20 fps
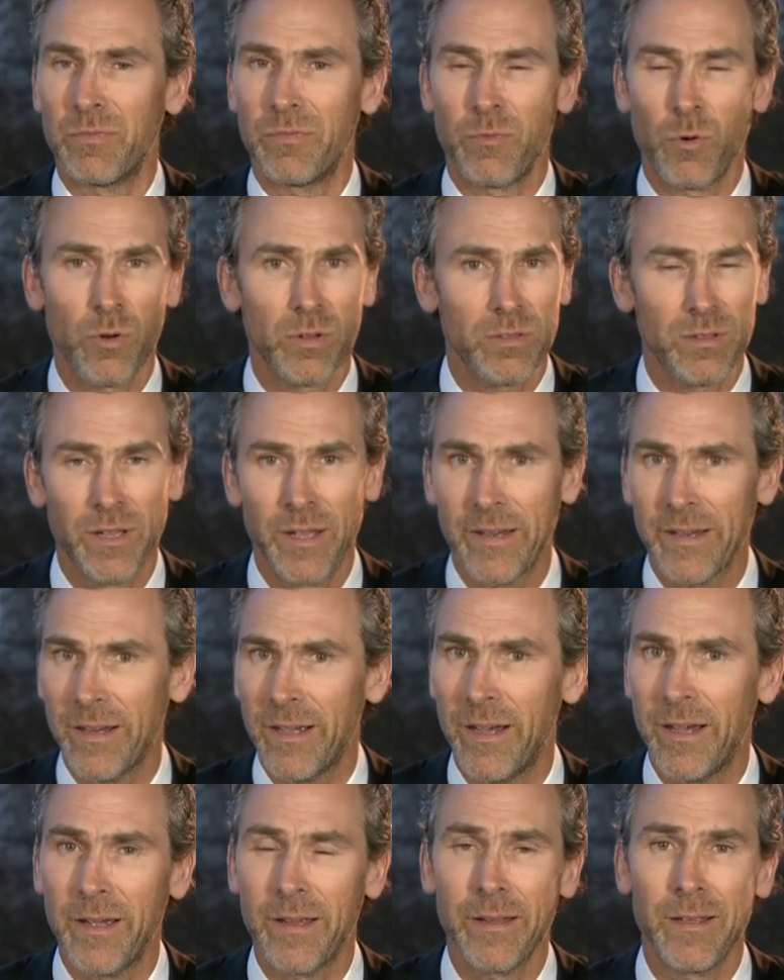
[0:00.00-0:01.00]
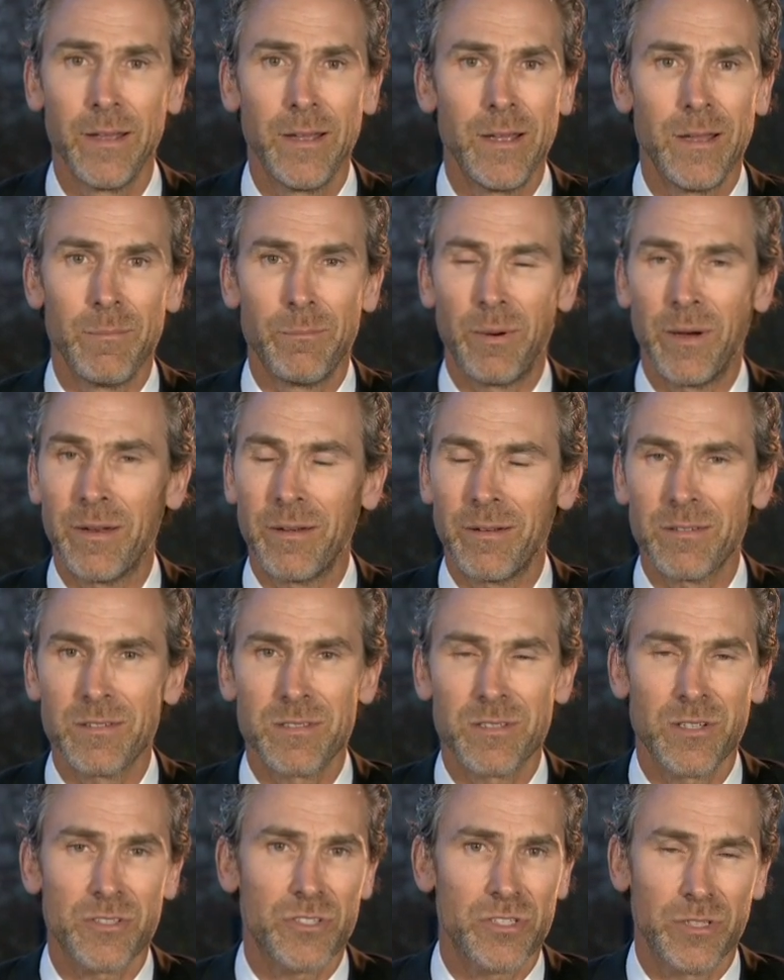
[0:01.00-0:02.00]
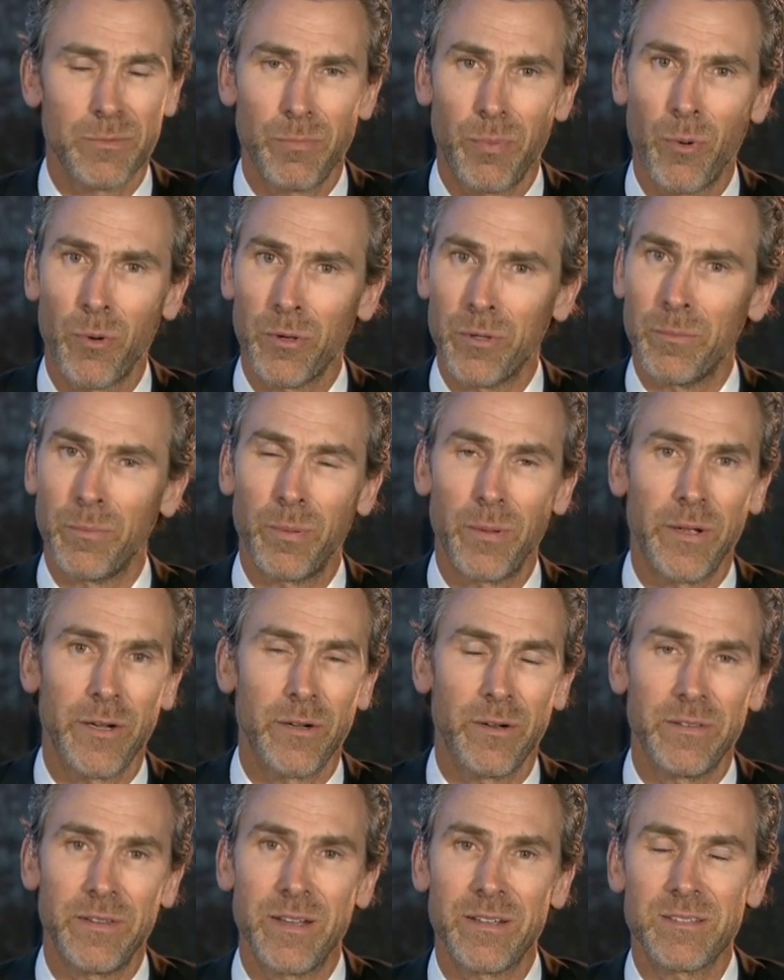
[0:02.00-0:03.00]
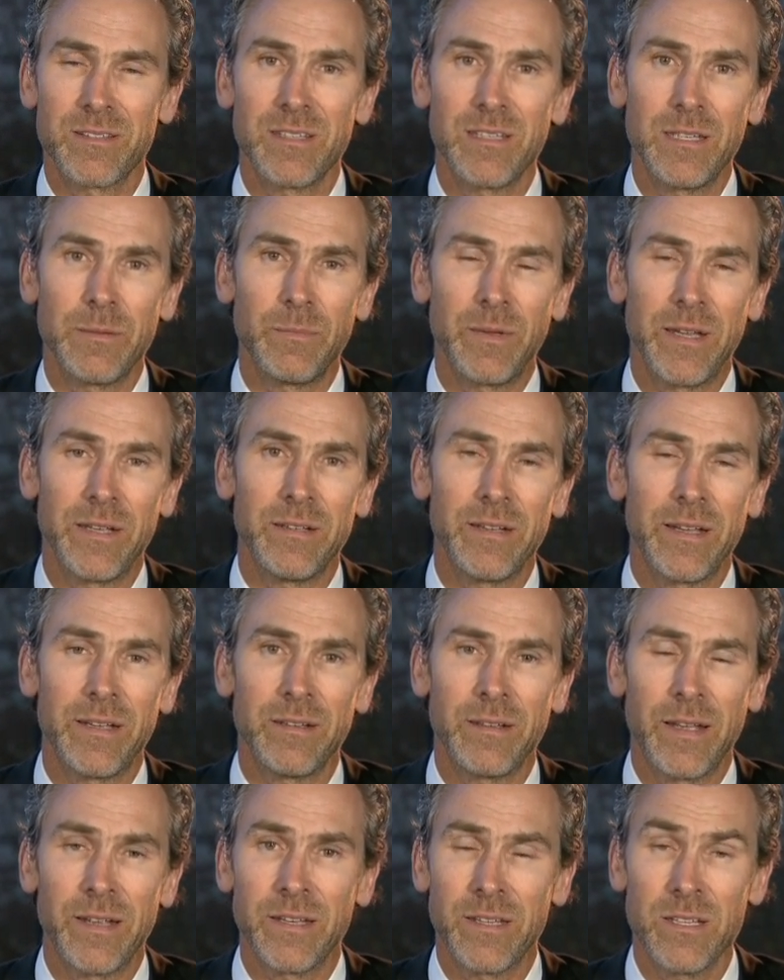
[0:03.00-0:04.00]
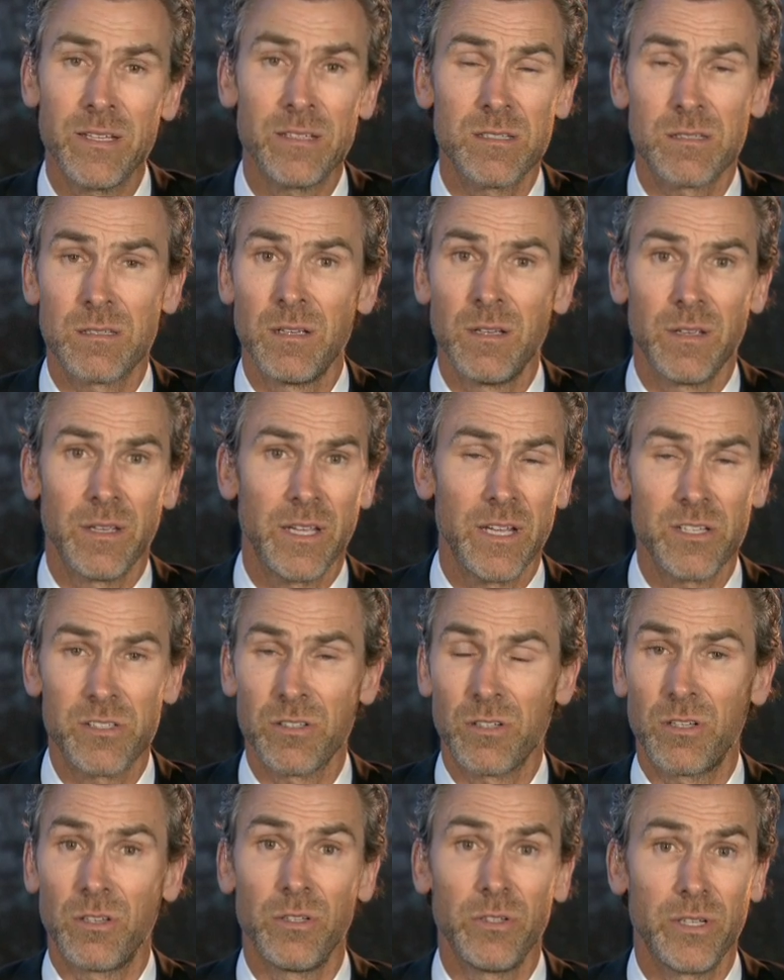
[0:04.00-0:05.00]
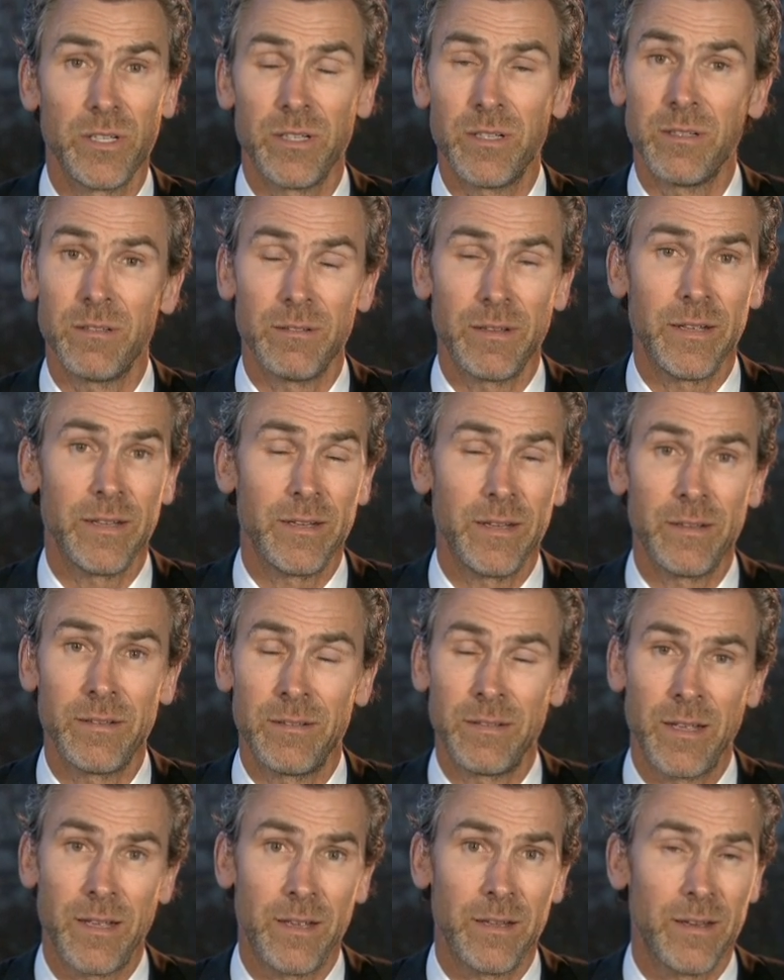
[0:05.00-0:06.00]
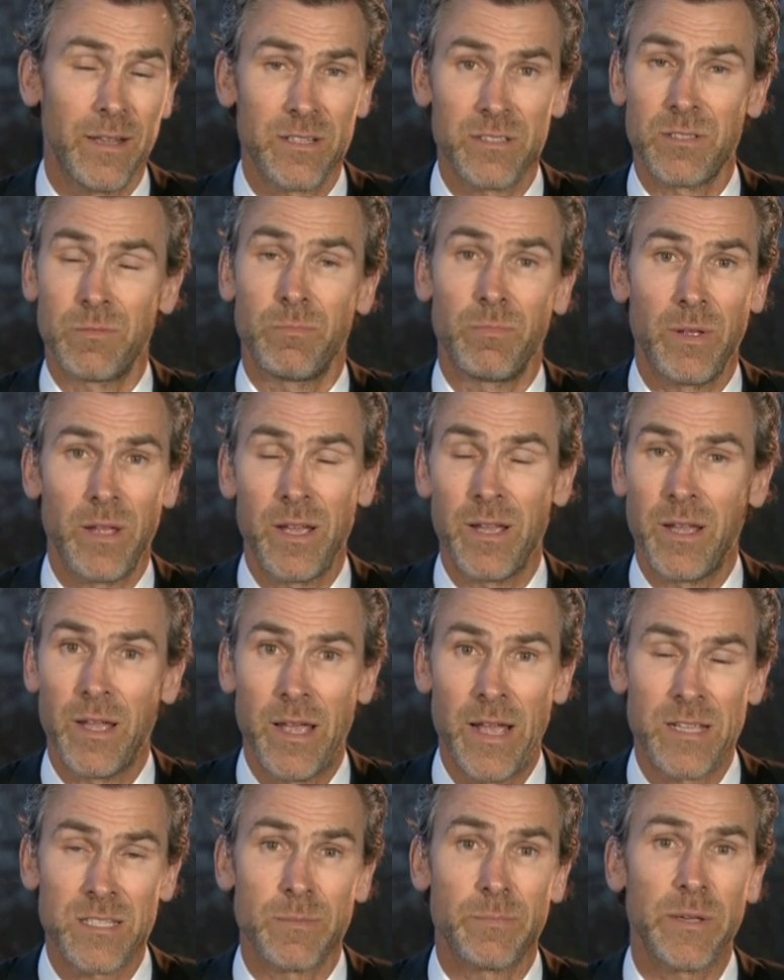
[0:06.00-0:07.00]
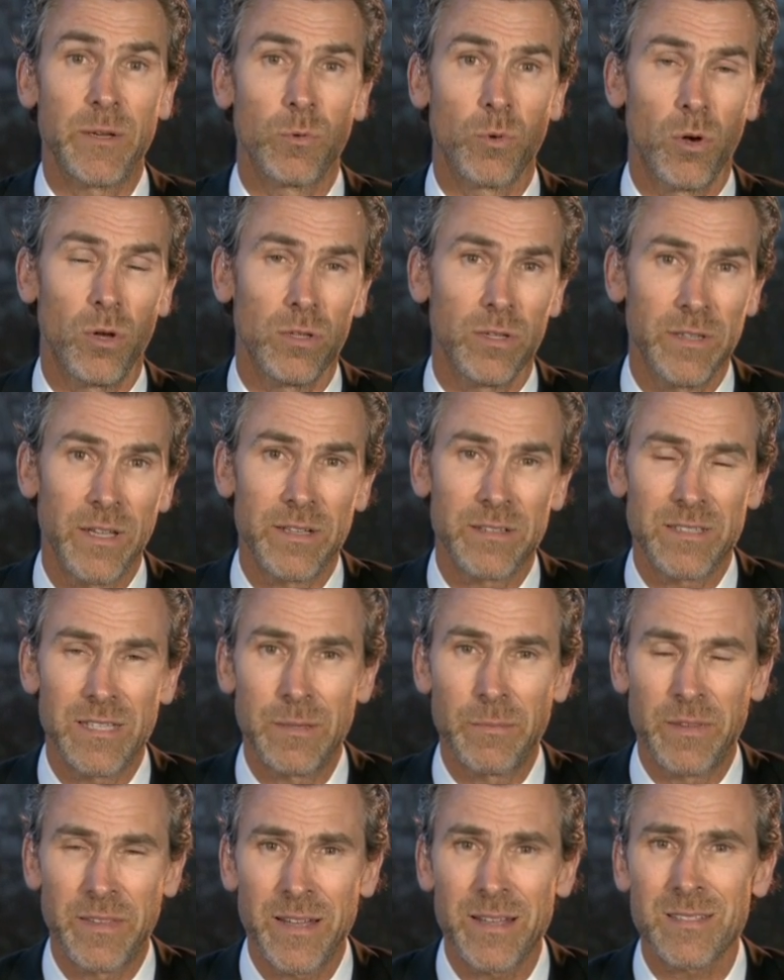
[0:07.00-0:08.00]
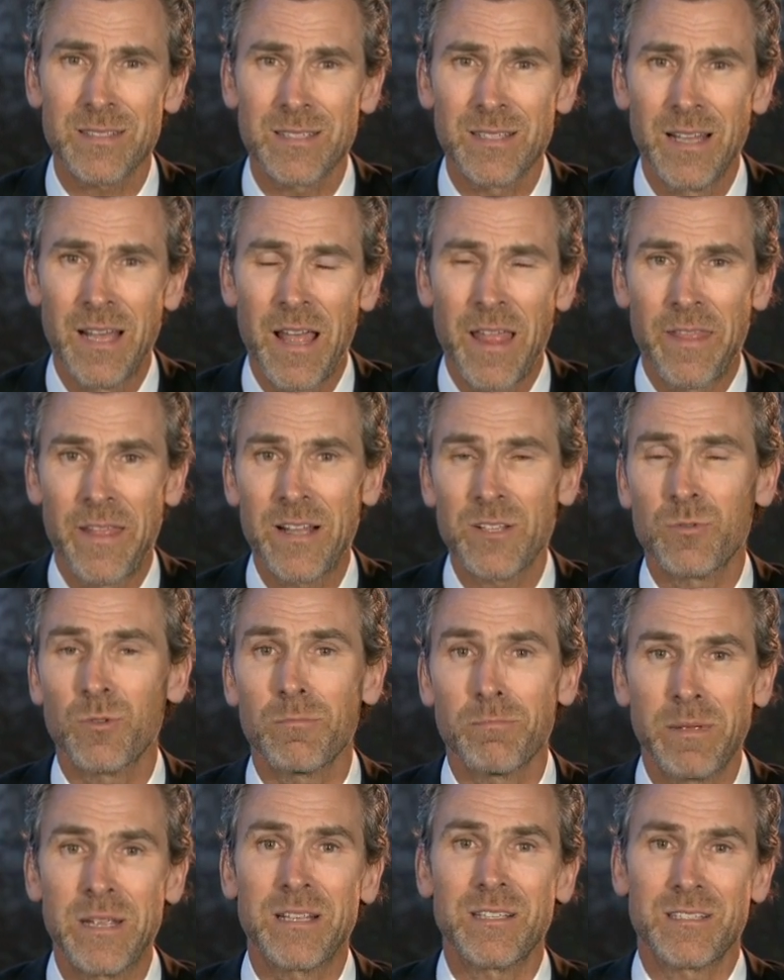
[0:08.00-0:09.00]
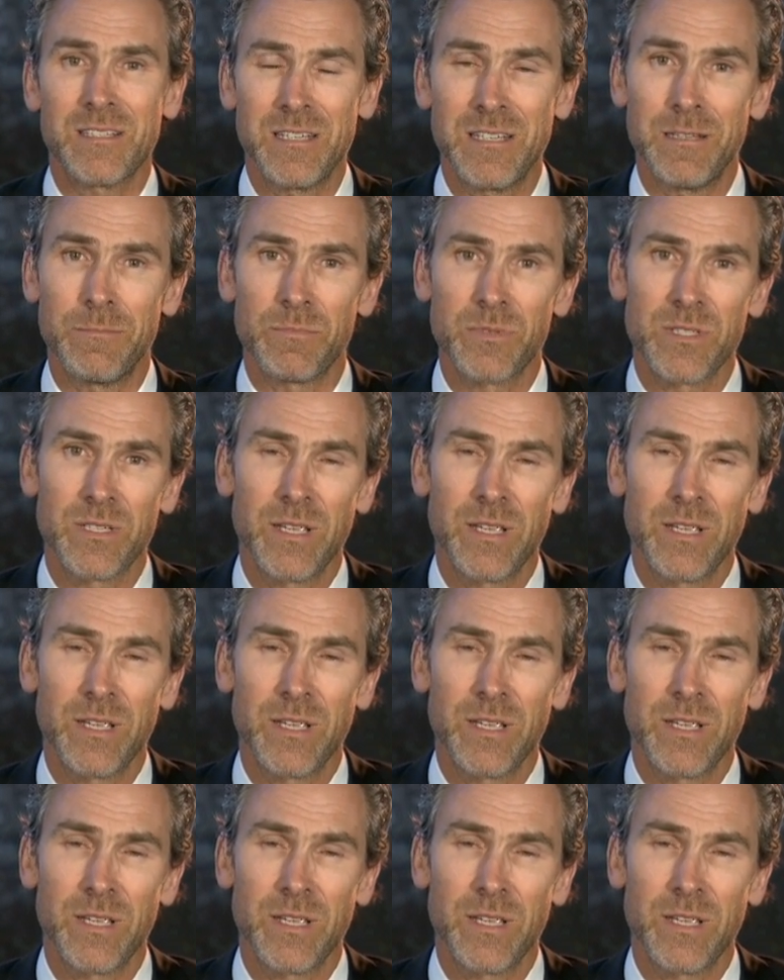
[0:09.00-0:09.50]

4th line guy, but such an important player on that team, and he's included and has a big role in that team, and that's what makes teams.